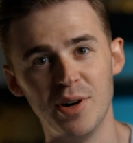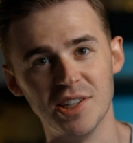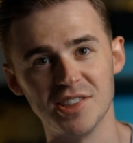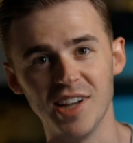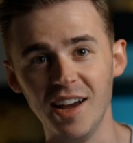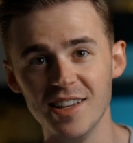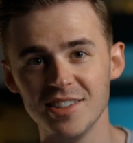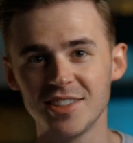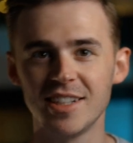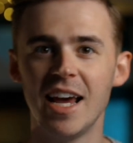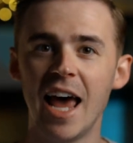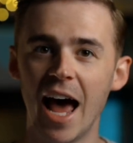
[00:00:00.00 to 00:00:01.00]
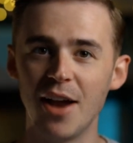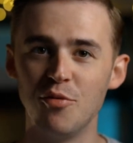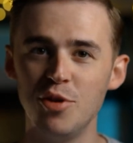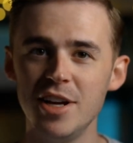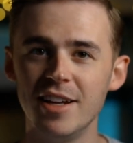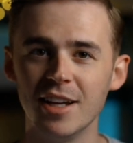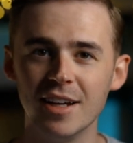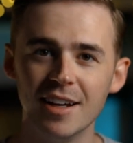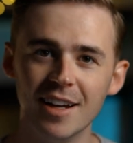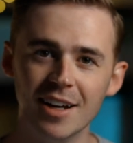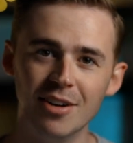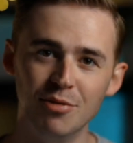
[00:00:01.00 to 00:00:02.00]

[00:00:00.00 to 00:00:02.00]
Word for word: real science, and reading